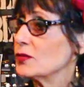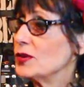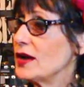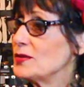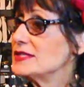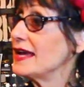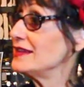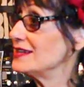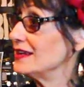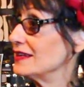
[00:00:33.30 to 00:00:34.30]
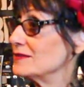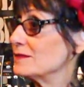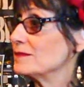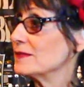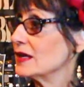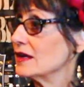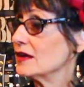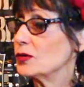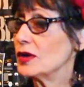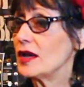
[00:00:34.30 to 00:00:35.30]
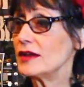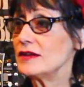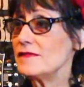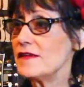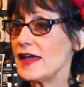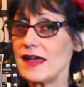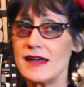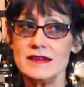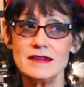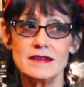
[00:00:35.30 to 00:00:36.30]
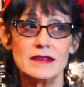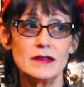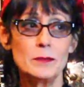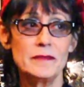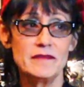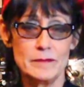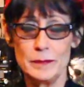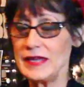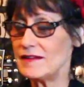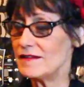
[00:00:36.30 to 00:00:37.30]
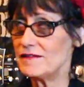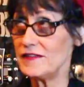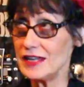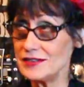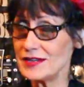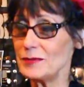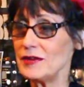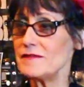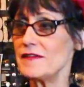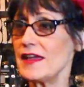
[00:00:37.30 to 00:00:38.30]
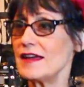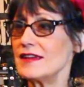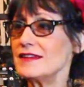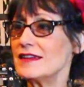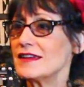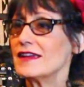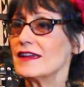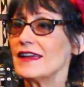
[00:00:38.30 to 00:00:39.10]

When I was eighteen. Wow. We got in a van, a little B VW van. Uh-huh.